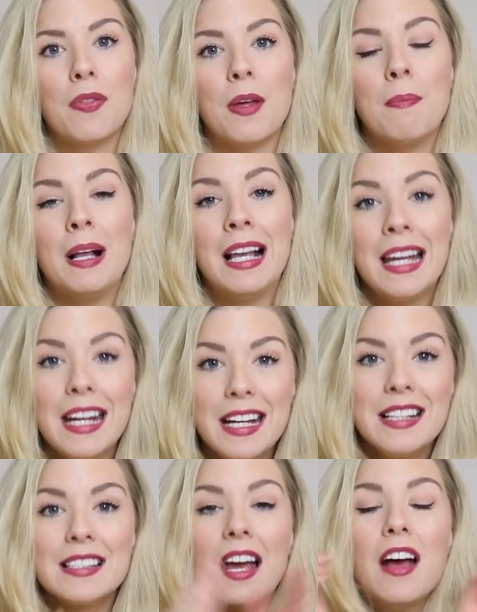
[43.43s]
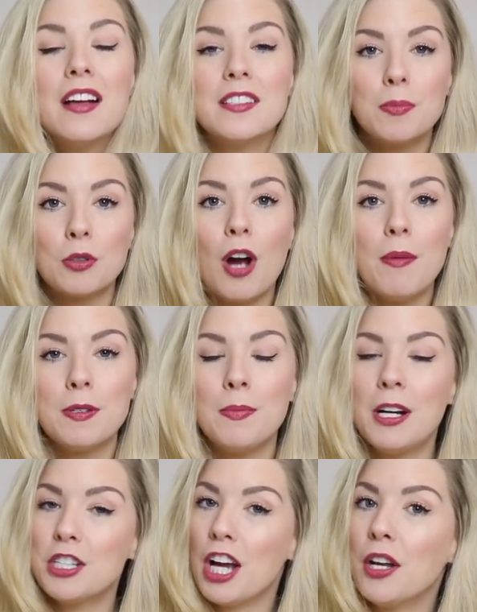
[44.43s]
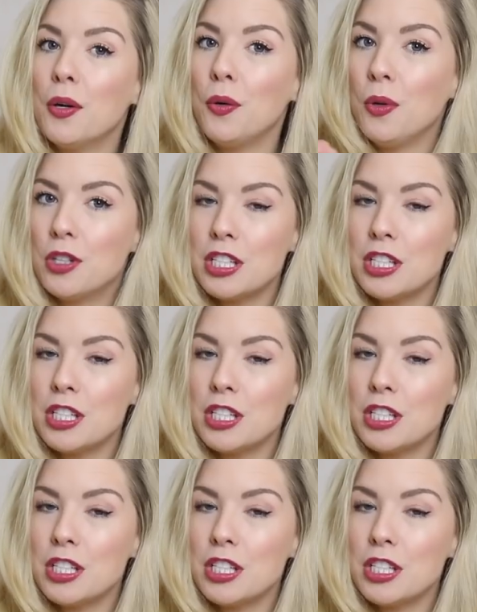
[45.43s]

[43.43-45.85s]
then please subscribe to my channel